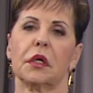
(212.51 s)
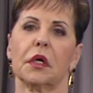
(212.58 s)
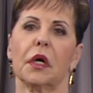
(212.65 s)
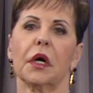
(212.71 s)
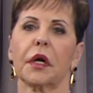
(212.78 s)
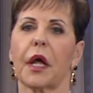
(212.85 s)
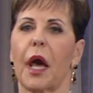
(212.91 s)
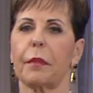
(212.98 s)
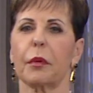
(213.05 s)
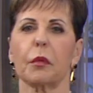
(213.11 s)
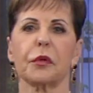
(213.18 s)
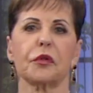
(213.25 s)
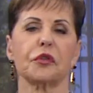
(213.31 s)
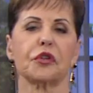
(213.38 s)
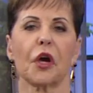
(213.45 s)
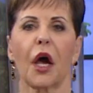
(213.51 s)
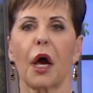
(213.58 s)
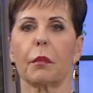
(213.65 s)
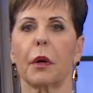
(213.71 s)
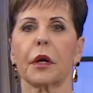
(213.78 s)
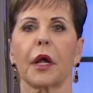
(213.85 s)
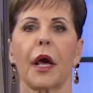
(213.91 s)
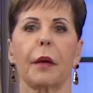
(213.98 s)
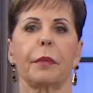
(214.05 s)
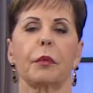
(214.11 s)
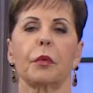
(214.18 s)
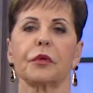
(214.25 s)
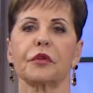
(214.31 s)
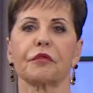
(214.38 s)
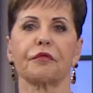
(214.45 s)
Unhappy with your job, unhappy
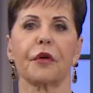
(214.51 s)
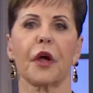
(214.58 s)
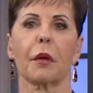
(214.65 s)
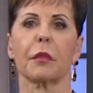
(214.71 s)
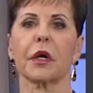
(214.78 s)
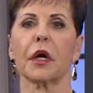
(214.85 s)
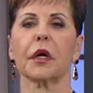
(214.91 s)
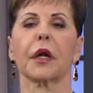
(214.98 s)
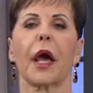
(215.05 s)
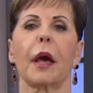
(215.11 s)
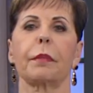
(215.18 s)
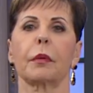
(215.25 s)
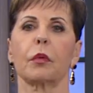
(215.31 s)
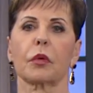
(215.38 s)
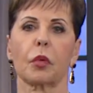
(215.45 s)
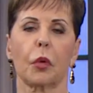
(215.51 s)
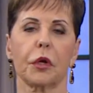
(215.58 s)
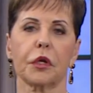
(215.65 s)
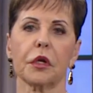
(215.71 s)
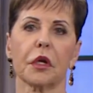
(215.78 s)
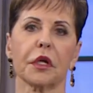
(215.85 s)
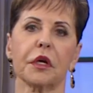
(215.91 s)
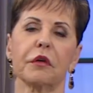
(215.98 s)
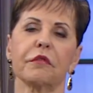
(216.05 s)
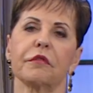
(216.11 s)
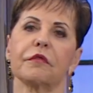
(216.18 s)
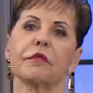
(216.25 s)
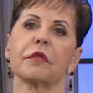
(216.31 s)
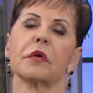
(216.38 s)
with your family, unhappy with where you live,